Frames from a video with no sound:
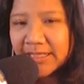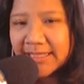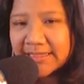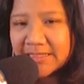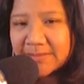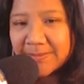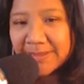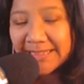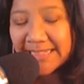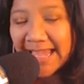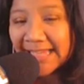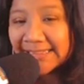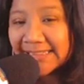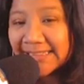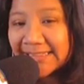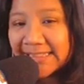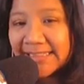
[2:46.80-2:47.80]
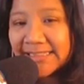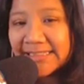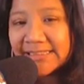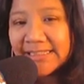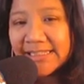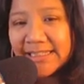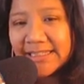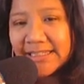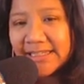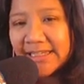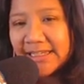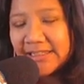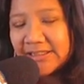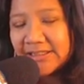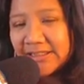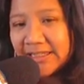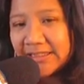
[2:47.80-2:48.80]
it's been edited,
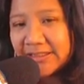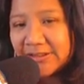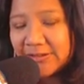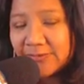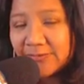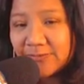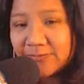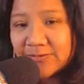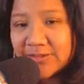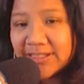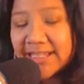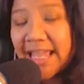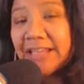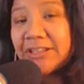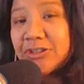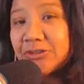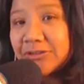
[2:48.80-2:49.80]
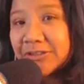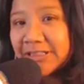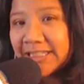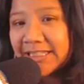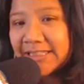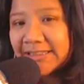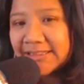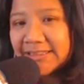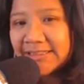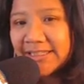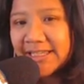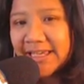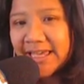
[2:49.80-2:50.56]
you've scheduled it,